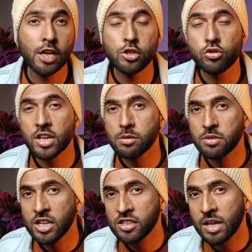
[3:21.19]
You can
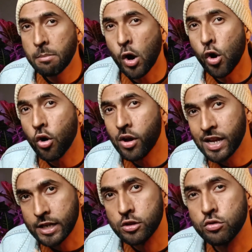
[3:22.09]
bring them all
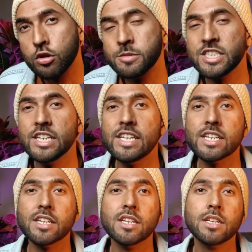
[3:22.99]
into
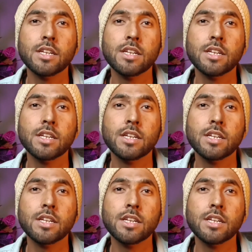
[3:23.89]
Obsidian.